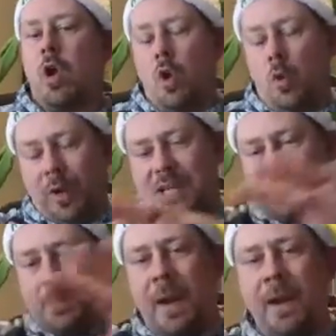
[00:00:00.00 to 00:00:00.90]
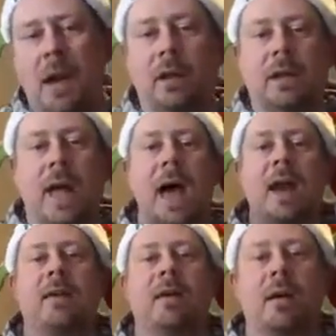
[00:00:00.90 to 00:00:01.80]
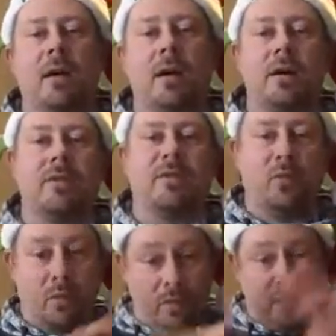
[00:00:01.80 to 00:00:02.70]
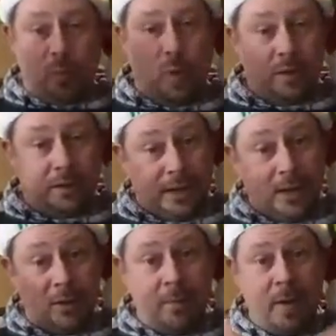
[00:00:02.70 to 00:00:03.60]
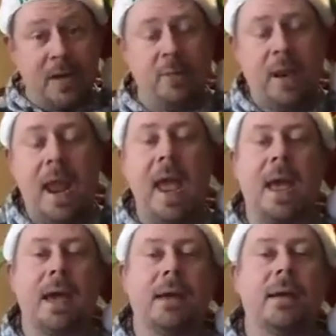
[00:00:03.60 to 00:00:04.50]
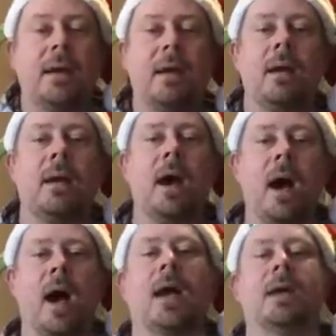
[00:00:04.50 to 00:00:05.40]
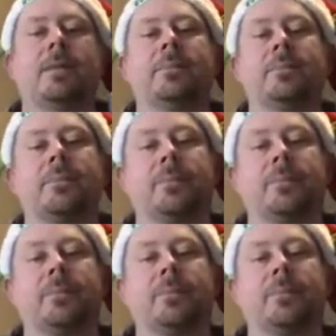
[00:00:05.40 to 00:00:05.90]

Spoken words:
we spent a lot of what little money we had on